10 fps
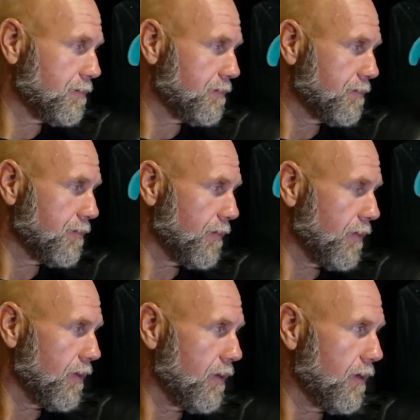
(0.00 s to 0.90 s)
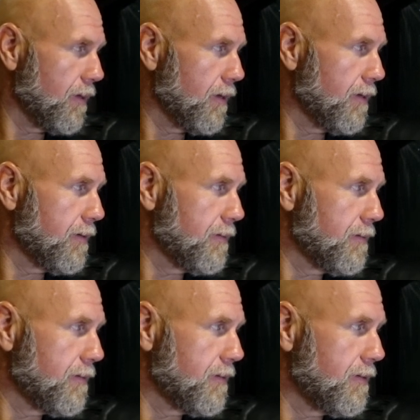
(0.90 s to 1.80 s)

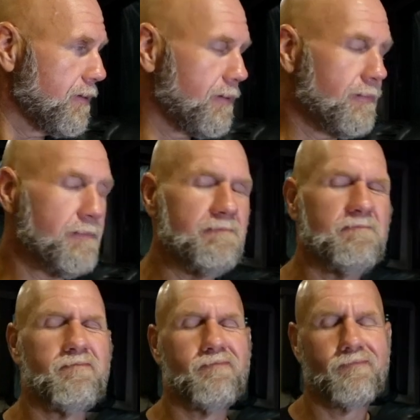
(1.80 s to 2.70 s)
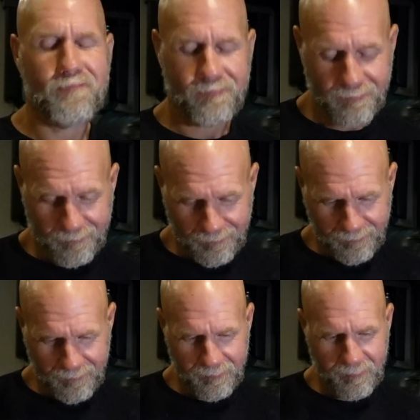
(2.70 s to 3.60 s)

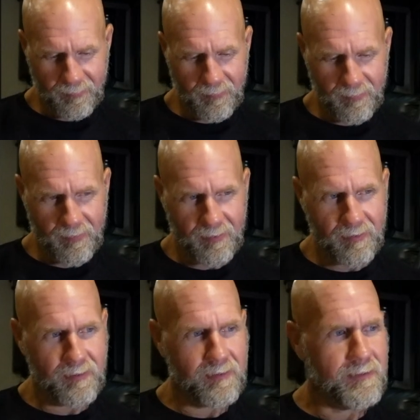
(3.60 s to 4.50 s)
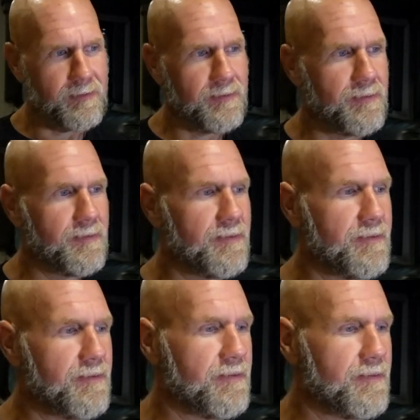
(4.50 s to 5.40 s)

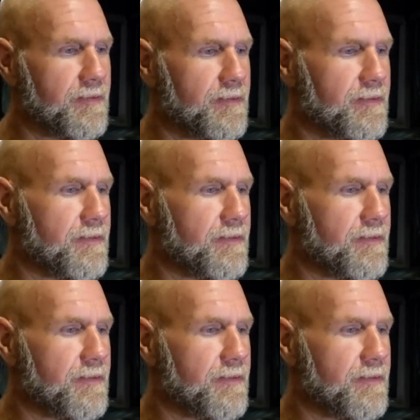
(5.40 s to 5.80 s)
This person isn't speaking.